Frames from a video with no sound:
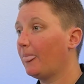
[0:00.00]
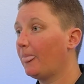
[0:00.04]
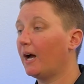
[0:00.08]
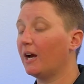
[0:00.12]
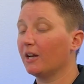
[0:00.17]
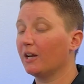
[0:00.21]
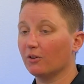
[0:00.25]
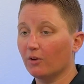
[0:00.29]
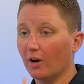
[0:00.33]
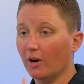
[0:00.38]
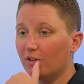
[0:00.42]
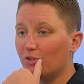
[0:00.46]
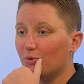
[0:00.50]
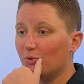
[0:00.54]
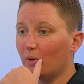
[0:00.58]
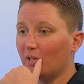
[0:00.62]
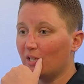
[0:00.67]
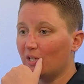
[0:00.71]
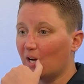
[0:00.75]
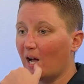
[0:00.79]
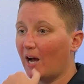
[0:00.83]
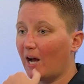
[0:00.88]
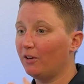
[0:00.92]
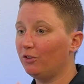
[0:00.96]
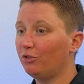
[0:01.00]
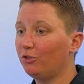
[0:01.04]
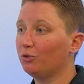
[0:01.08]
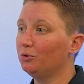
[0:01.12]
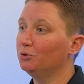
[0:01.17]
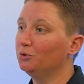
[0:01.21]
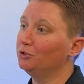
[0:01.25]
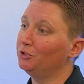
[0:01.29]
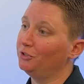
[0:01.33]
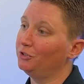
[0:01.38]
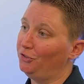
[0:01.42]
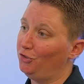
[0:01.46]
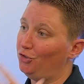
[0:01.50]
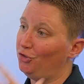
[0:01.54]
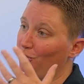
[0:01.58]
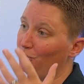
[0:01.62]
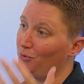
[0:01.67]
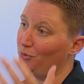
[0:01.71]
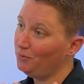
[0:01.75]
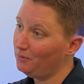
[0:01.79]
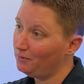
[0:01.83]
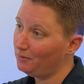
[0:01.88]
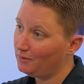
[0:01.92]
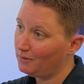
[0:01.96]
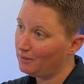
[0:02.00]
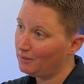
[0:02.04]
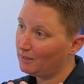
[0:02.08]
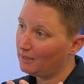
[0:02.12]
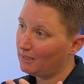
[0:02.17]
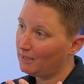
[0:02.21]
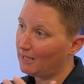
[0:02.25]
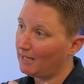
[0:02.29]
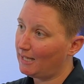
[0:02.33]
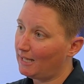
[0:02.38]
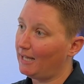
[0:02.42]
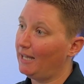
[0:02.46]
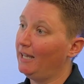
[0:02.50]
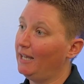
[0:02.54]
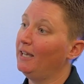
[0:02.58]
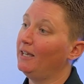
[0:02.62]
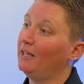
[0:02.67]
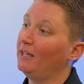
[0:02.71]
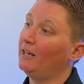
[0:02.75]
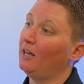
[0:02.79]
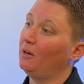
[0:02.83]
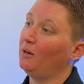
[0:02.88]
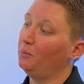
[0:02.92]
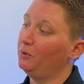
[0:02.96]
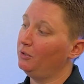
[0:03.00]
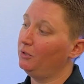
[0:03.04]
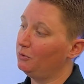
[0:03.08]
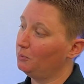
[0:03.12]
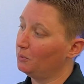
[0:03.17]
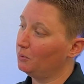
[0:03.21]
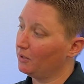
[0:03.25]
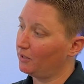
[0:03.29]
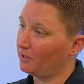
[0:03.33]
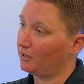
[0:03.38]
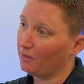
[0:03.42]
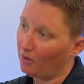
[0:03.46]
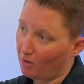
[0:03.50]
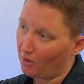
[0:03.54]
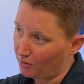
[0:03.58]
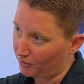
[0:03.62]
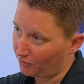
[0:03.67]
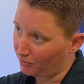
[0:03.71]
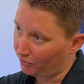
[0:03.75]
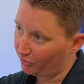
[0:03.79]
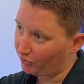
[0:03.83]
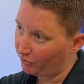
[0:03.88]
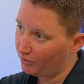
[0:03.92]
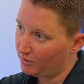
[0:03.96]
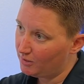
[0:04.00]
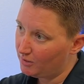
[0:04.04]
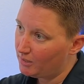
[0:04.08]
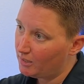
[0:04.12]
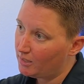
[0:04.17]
I graduated high school in June, and I went to work in August.